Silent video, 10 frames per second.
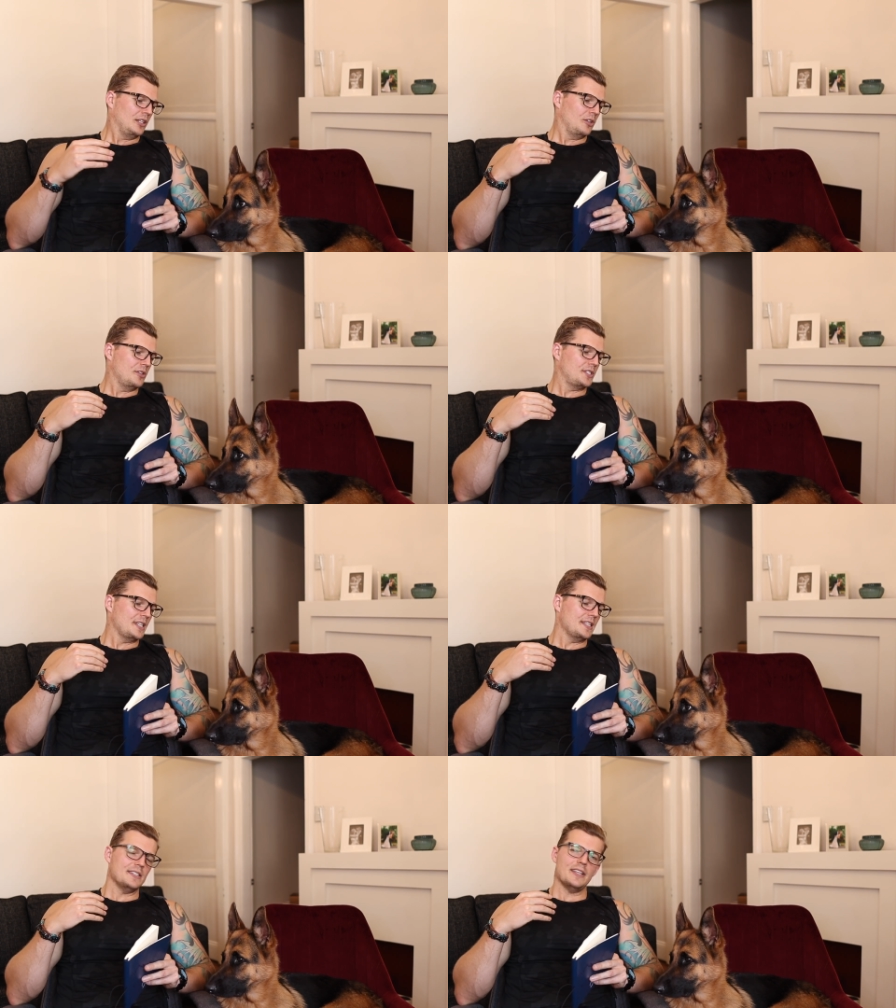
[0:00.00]

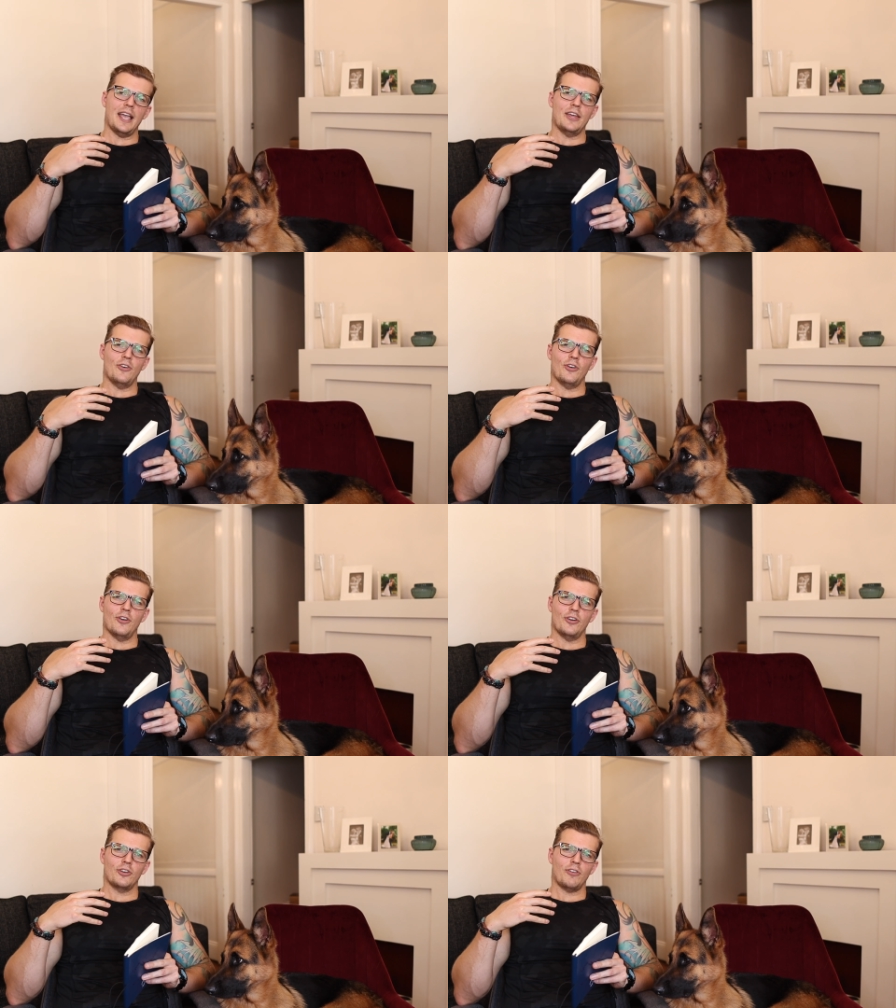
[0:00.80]
Lucy and
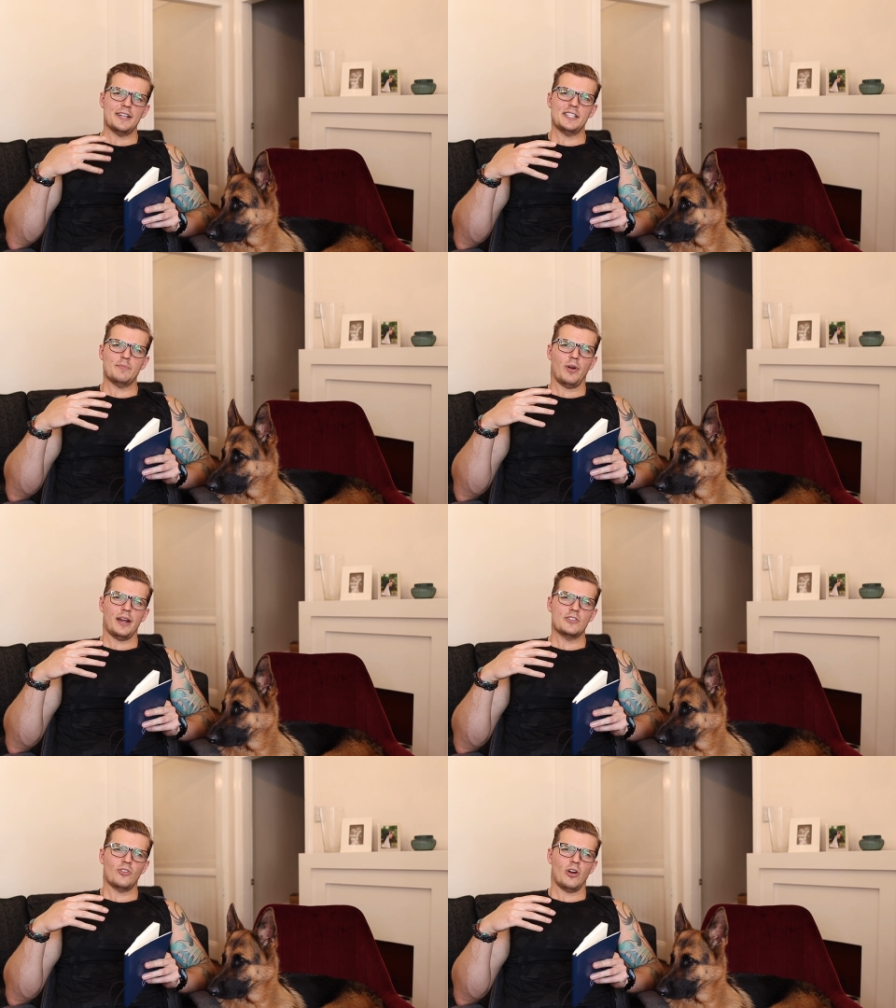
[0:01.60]
her crazy
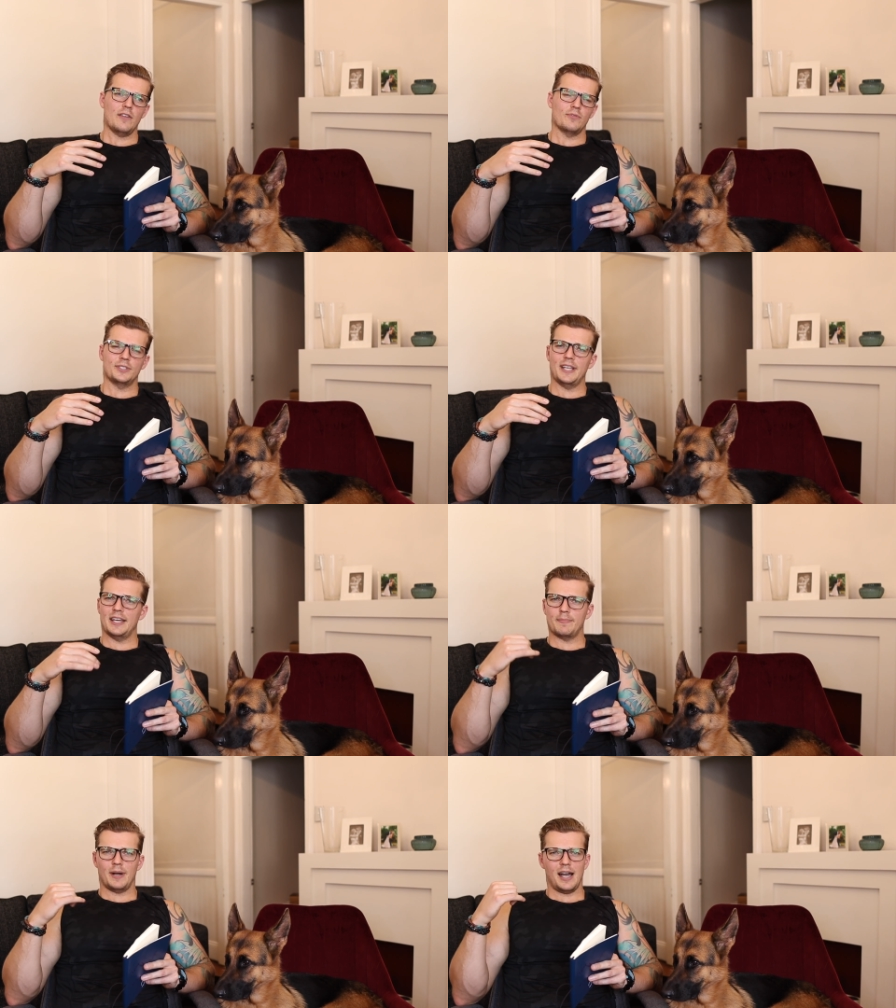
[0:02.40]
prey drive was
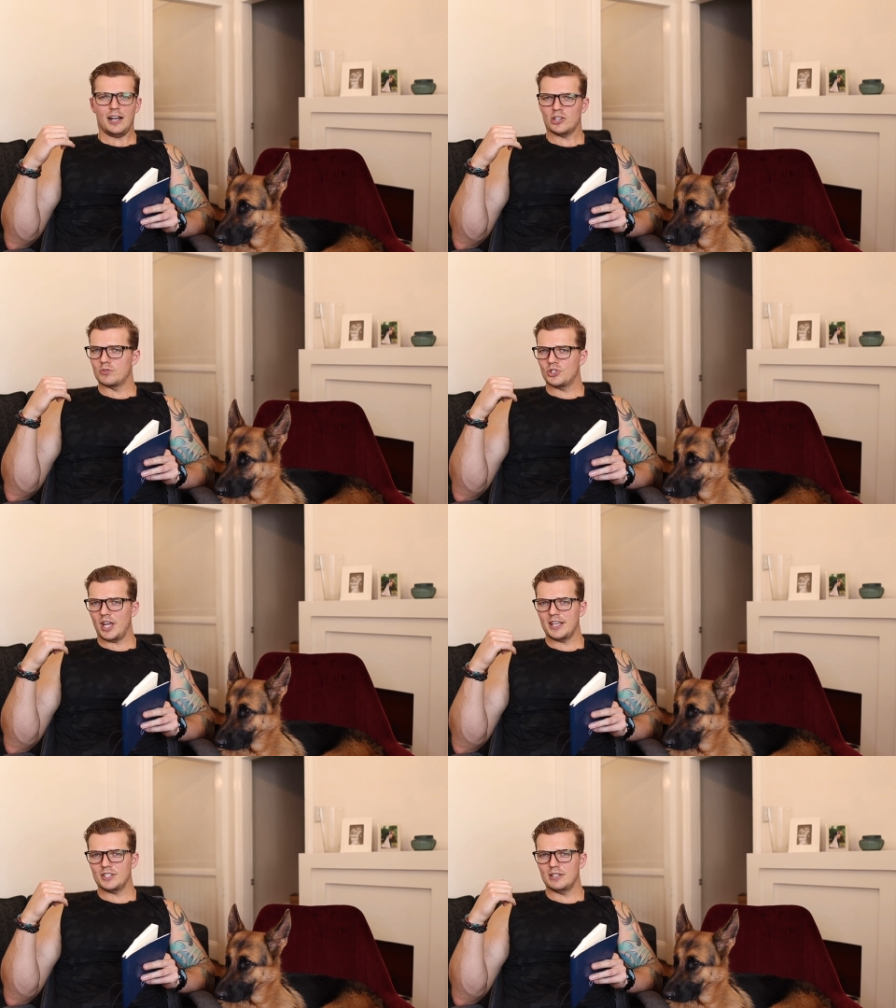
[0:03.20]
down the park. She was
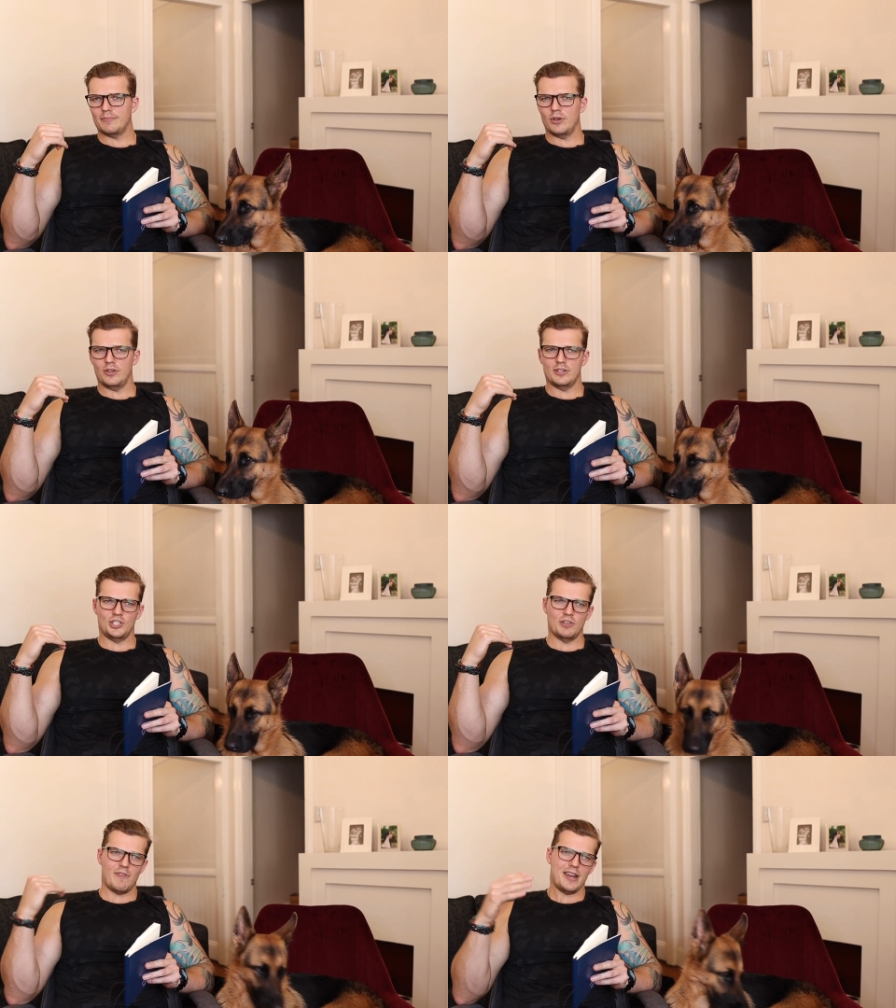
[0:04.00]
chasing a bird and
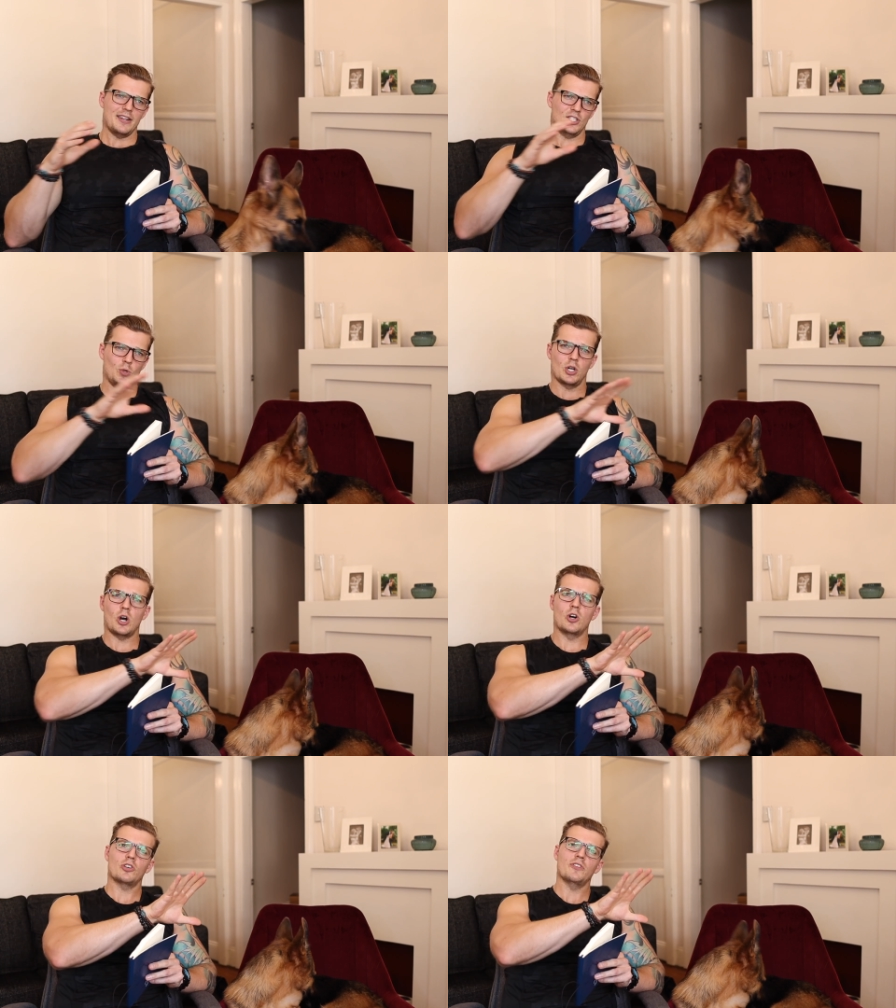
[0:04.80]
she ran into a
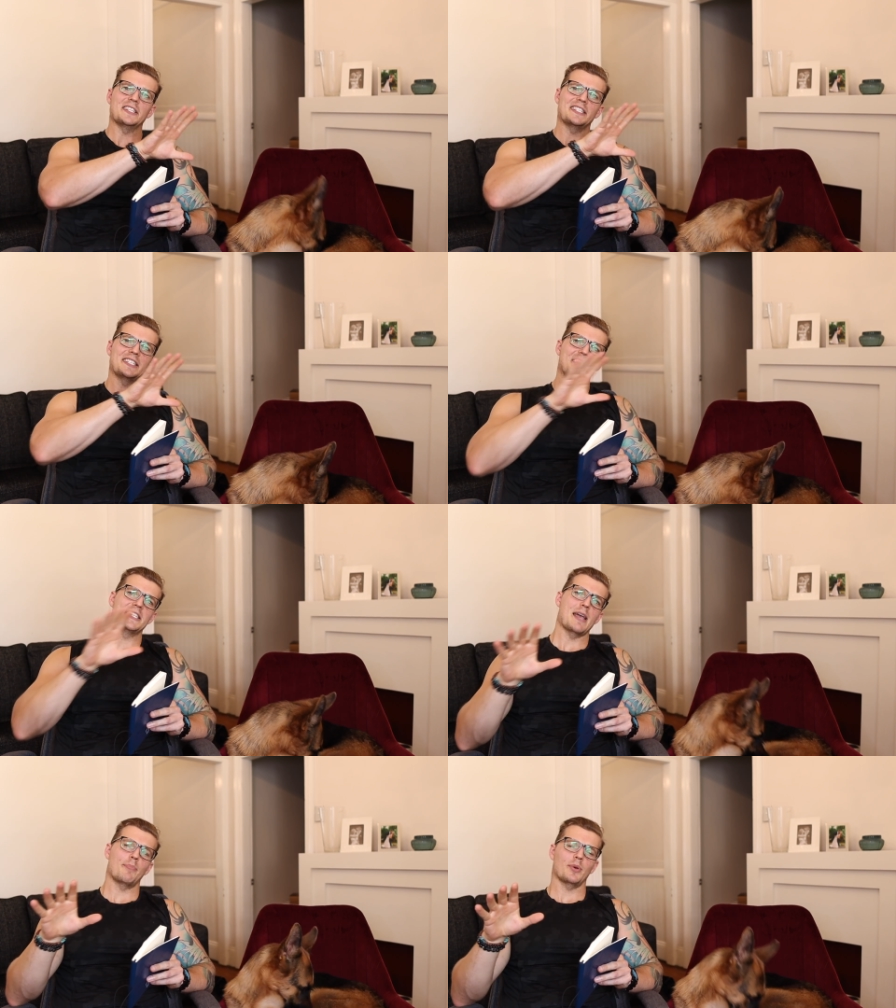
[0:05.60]
concrete
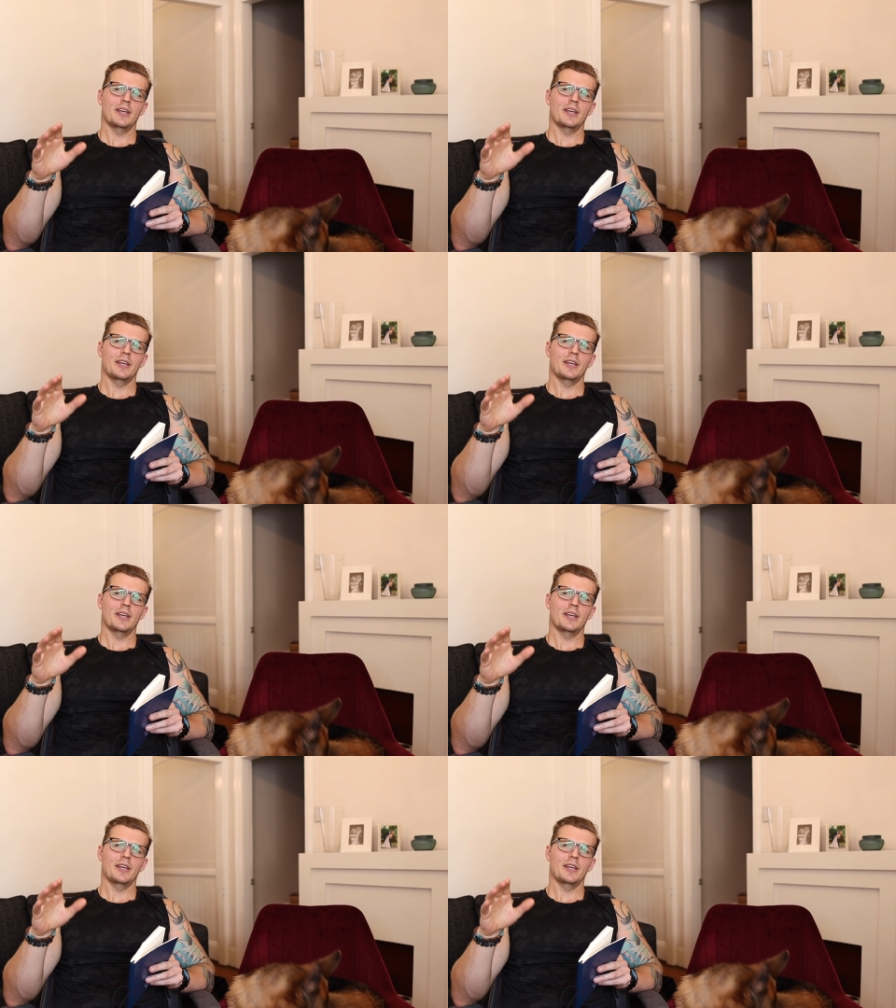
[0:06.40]
step.